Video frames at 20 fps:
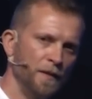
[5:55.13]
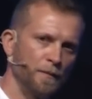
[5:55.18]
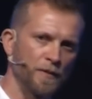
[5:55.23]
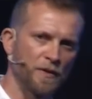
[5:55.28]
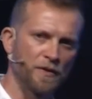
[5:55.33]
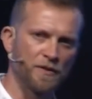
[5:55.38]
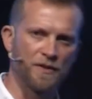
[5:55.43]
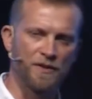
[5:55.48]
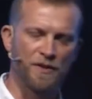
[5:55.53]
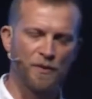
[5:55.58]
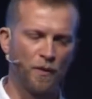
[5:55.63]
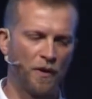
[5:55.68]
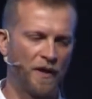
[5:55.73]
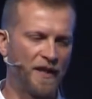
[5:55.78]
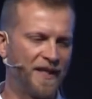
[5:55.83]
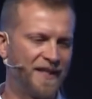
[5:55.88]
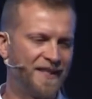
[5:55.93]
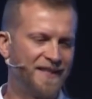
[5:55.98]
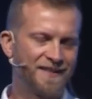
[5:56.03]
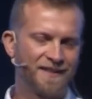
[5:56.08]
Because it's
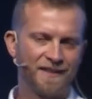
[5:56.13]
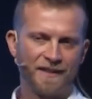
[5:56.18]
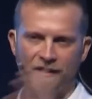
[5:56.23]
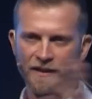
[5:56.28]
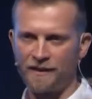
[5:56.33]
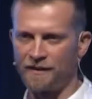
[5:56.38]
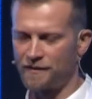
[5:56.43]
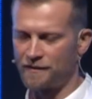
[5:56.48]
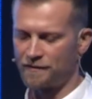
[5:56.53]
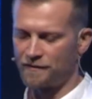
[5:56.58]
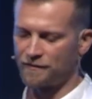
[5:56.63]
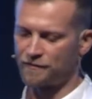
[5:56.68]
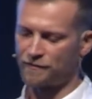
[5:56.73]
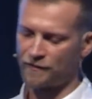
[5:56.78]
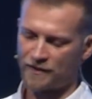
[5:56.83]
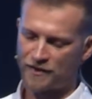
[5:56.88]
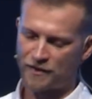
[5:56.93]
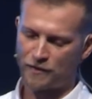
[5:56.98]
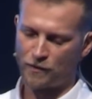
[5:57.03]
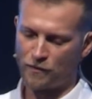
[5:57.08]
quite easy
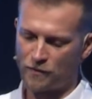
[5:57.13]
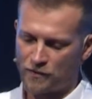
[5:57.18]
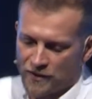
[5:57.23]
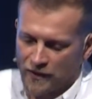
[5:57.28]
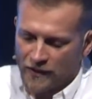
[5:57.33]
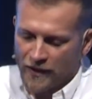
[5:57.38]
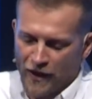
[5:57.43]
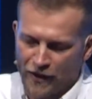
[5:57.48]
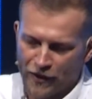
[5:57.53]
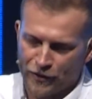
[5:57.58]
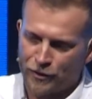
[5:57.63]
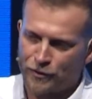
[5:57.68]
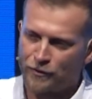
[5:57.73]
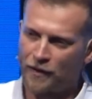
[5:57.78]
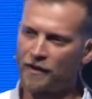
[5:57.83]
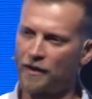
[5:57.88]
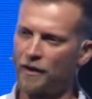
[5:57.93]
for us all to kind of shrug